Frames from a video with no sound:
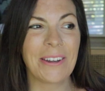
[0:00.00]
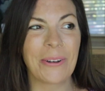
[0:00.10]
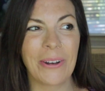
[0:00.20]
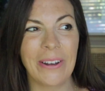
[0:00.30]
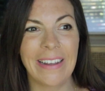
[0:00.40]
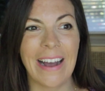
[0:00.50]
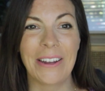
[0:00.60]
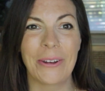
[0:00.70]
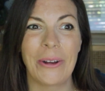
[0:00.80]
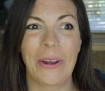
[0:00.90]
know,
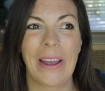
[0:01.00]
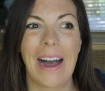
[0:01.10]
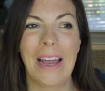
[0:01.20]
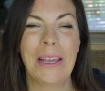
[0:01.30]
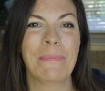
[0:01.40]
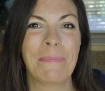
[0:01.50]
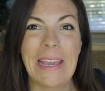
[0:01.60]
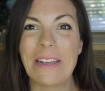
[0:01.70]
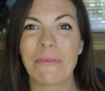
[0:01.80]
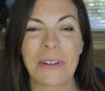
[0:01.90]
I'm
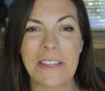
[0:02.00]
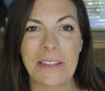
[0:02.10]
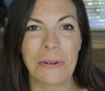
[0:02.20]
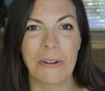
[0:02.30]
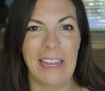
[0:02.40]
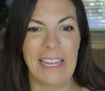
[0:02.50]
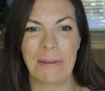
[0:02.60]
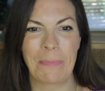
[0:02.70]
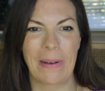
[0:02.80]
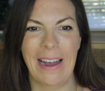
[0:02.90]
being really
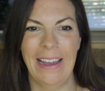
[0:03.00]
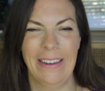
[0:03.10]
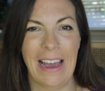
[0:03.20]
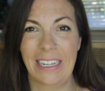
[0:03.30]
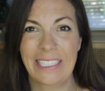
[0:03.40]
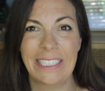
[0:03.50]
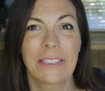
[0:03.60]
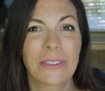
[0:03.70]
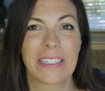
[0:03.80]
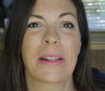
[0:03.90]
annoying by actually
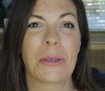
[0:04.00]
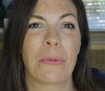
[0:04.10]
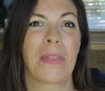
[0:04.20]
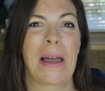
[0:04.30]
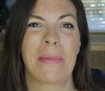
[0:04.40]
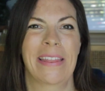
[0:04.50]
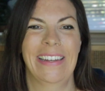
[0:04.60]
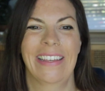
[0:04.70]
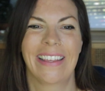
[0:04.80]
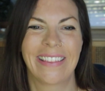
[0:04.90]
not telling you what that
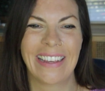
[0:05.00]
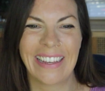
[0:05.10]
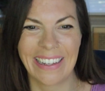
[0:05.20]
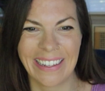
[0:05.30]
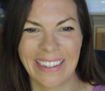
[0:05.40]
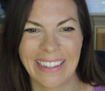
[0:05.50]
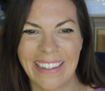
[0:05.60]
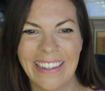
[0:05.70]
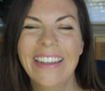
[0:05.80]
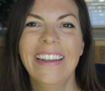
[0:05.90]
method is.
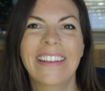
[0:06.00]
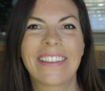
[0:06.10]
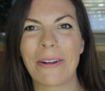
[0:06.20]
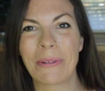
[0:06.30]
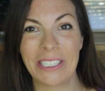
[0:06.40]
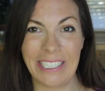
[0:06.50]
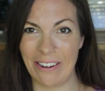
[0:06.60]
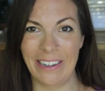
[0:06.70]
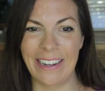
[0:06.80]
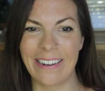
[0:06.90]
So I'm gonna
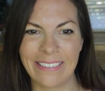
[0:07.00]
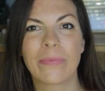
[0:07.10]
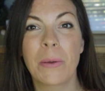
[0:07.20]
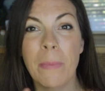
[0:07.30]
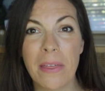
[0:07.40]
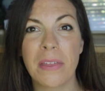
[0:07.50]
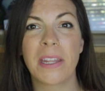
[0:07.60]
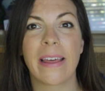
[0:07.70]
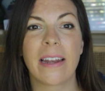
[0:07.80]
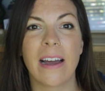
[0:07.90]
share it now. The
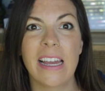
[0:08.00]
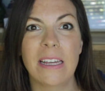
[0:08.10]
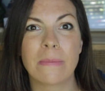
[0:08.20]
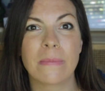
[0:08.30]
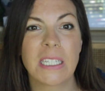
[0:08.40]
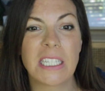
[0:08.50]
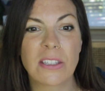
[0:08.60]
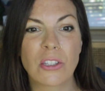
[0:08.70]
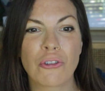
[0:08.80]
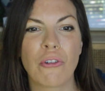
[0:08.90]
method that I am
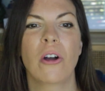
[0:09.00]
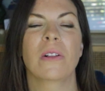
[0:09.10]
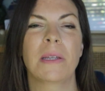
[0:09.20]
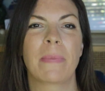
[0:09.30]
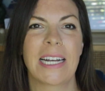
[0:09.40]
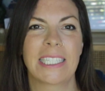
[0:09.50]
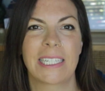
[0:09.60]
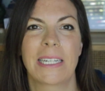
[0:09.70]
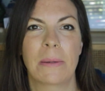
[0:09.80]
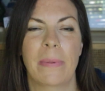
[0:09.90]
strongly
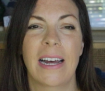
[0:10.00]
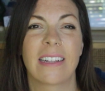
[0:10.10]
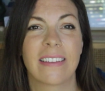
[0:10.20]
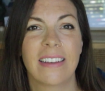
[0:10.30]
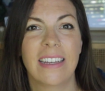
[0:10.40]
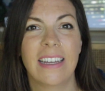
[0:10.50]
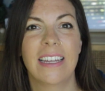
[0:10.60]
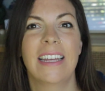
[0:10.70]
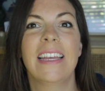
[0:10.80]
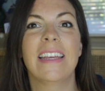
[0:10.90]
passionate about
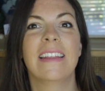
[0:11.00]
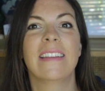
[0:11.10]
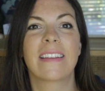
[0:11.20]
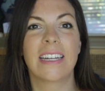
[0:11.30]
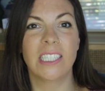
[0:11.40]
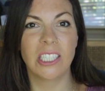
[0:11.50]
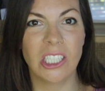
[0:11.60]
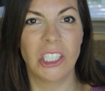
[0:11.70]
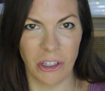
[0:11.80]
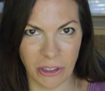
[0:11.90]
is
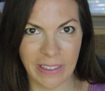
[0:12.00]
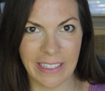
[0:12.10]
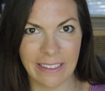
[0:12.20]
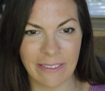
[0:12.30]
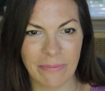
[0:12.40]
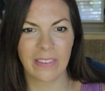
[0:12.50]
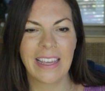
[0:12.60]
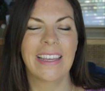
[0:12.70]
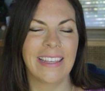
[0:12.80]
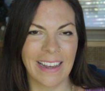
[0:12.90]
journaling.
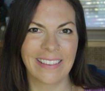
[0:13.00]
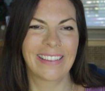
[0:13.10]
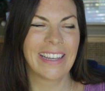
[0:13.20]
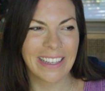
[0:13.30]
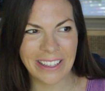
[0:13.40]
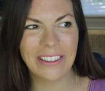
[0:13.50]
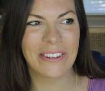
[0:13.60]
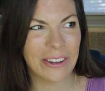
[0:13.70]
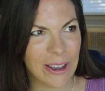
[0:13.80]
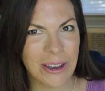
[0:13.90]
Yes,
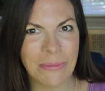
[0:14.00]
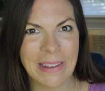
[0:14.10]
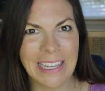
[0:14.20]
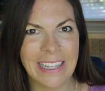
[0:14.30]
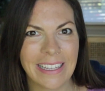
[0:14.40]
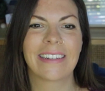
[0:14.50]
you heard me,